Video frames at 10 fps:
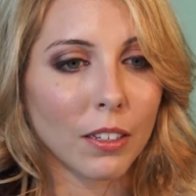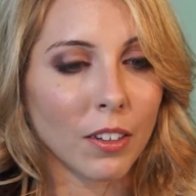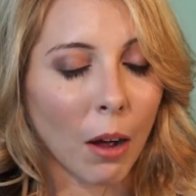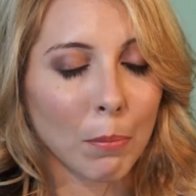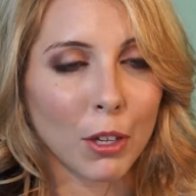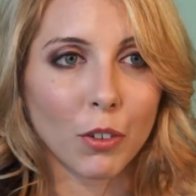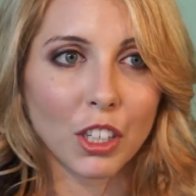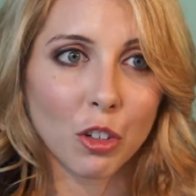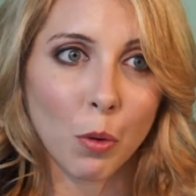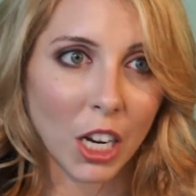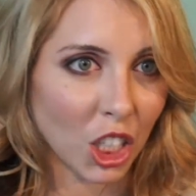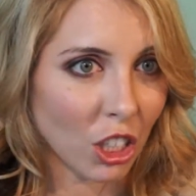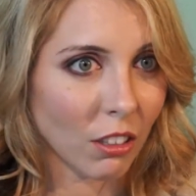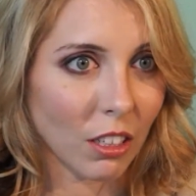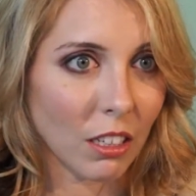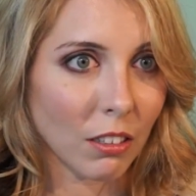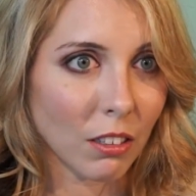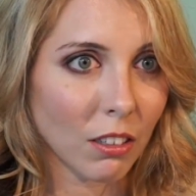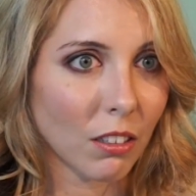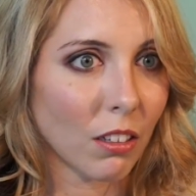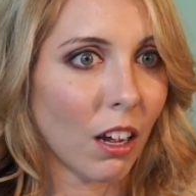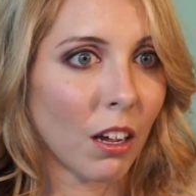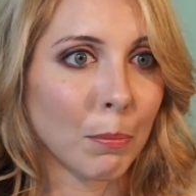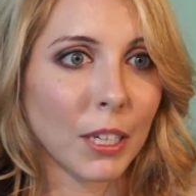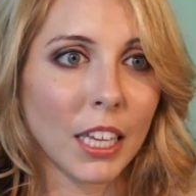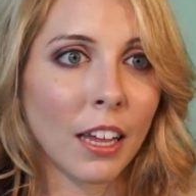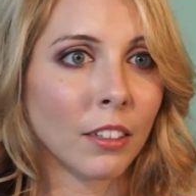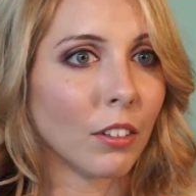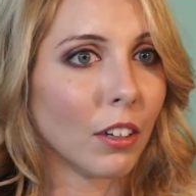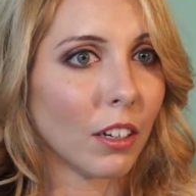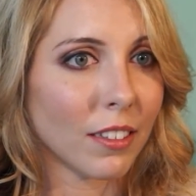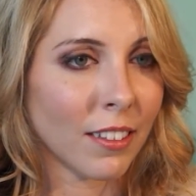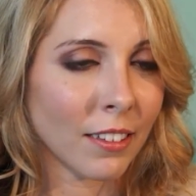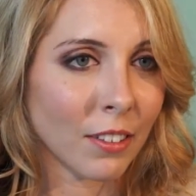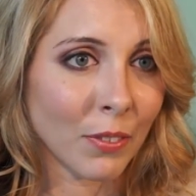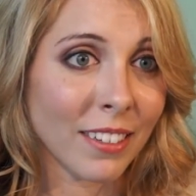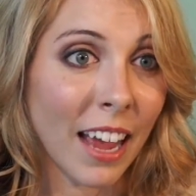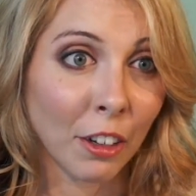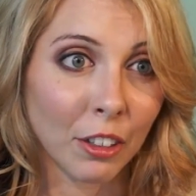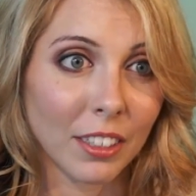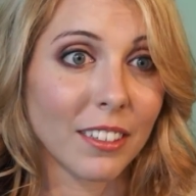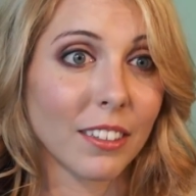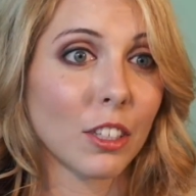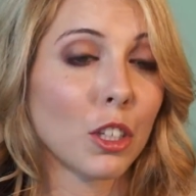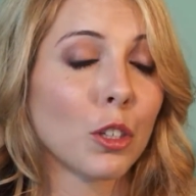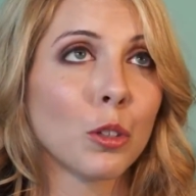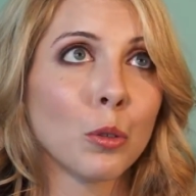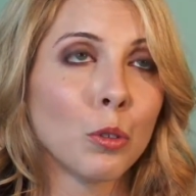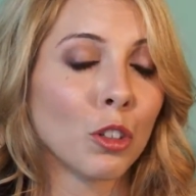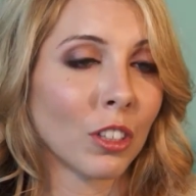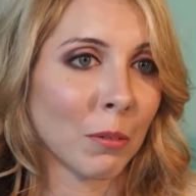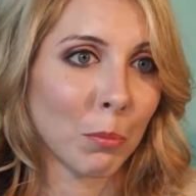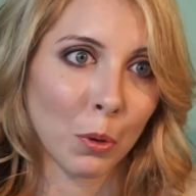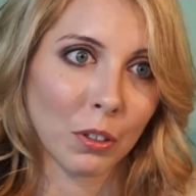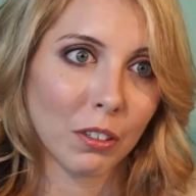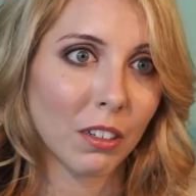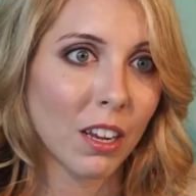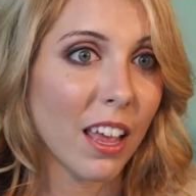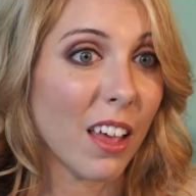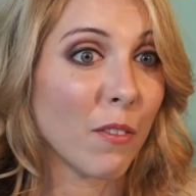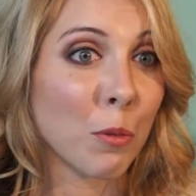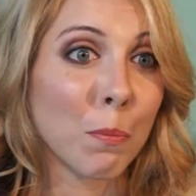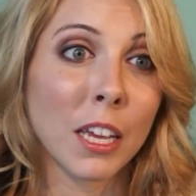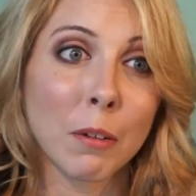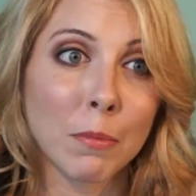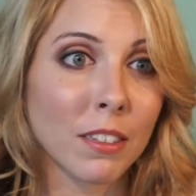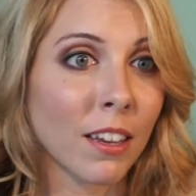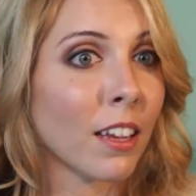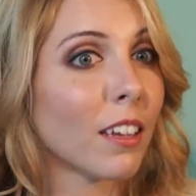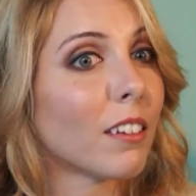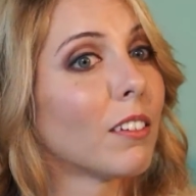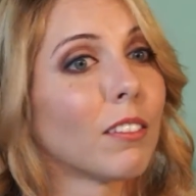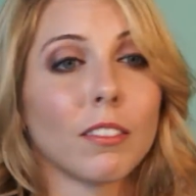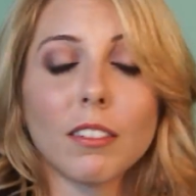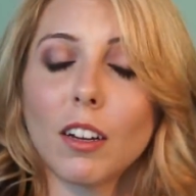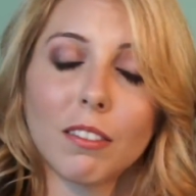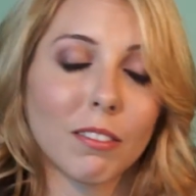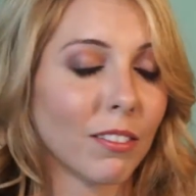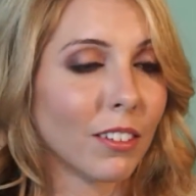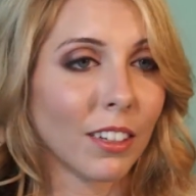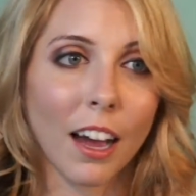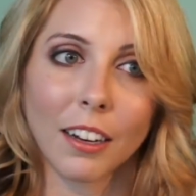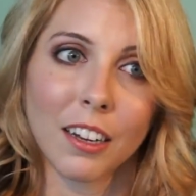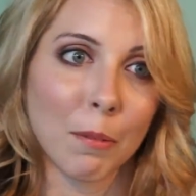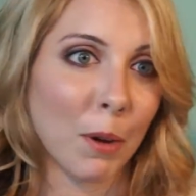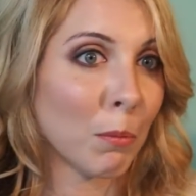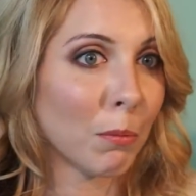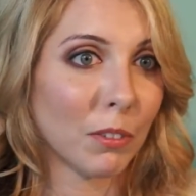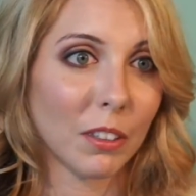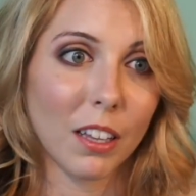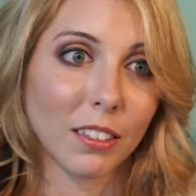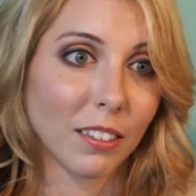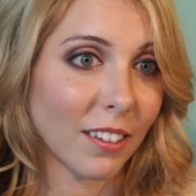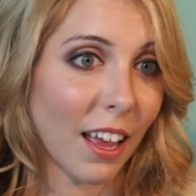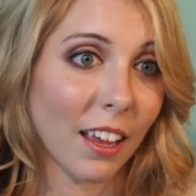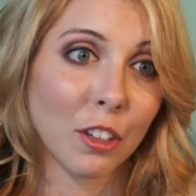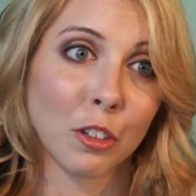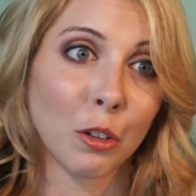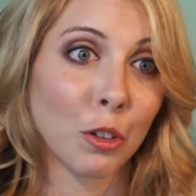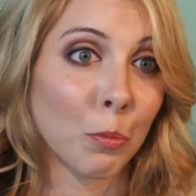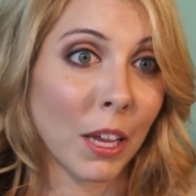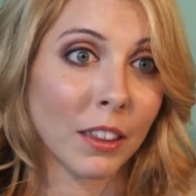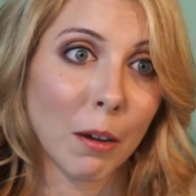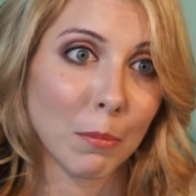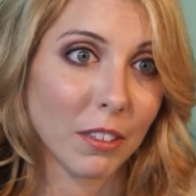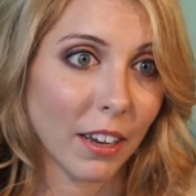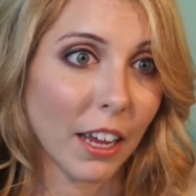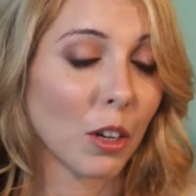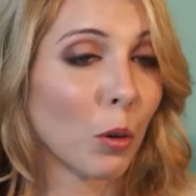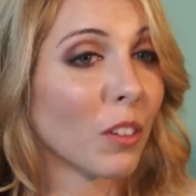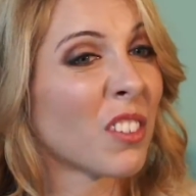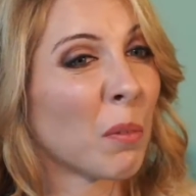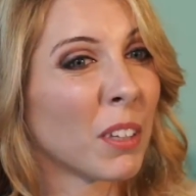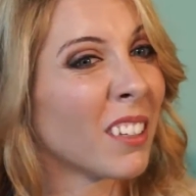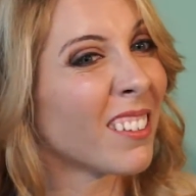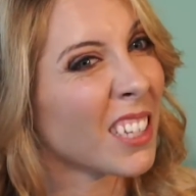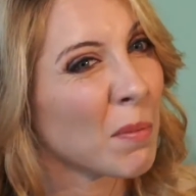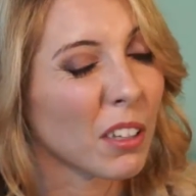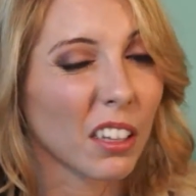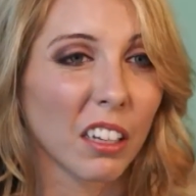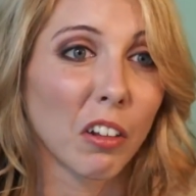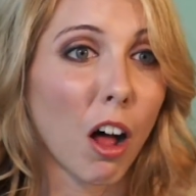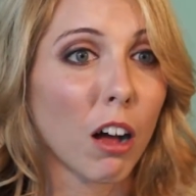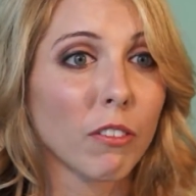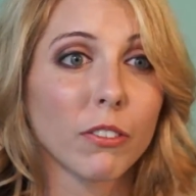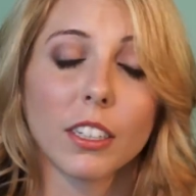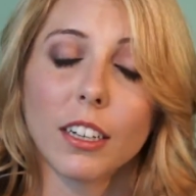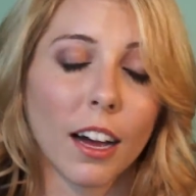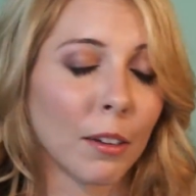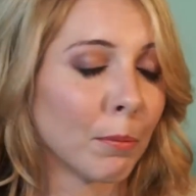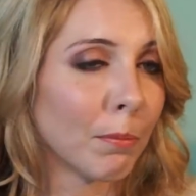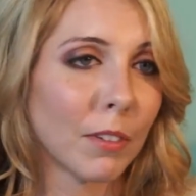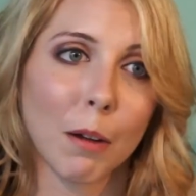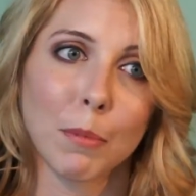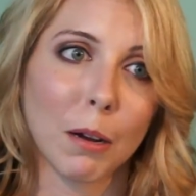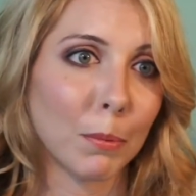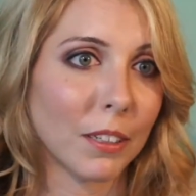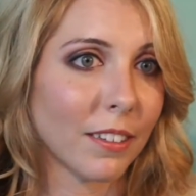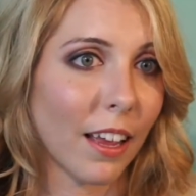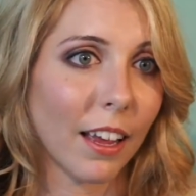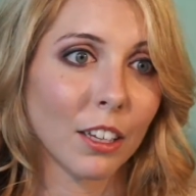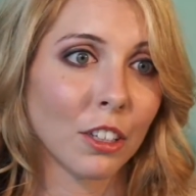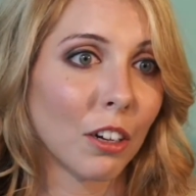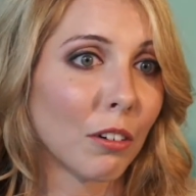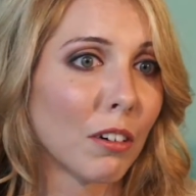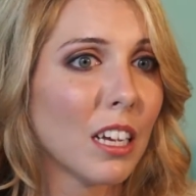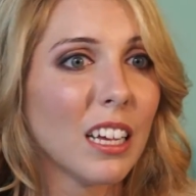not be afraid to question things. Again, a sense of integrity is hugely important. If you make a mistake, you got to come up and say, you know, you made that mistake, or if something seems a little off, you got to come up and say, you know,